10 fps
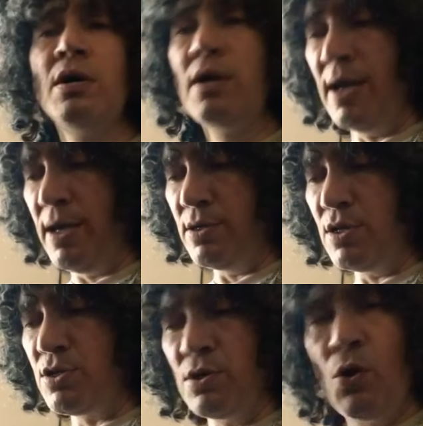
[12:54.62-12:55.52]
and
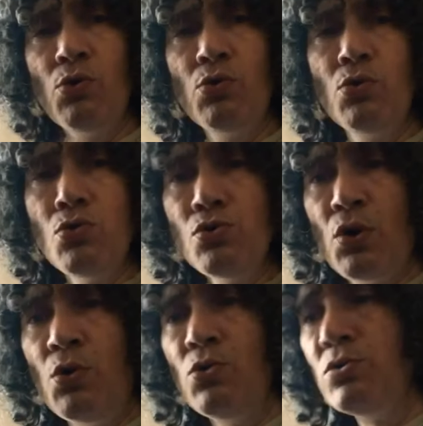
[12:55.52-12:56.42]
it's an
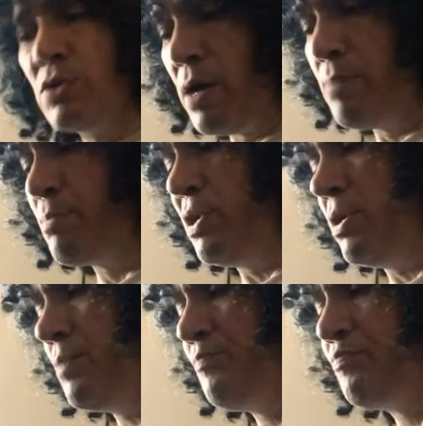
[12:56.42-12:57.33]
old
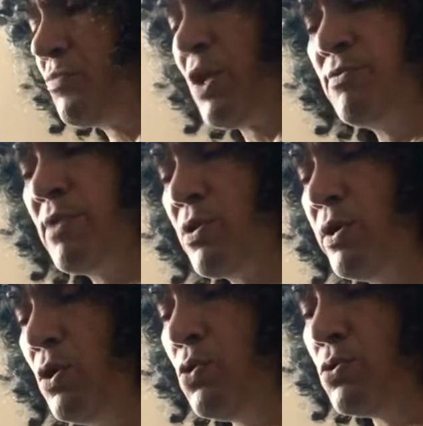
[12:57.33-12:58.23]
company,
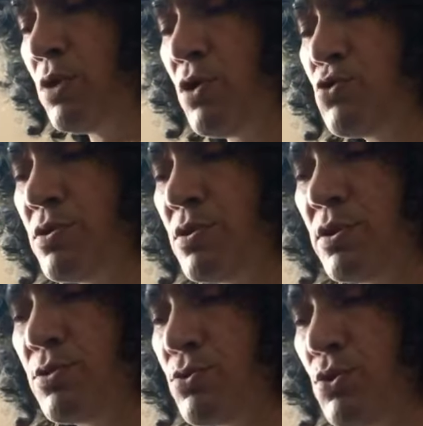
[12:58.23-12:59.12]
very old, hundreds of years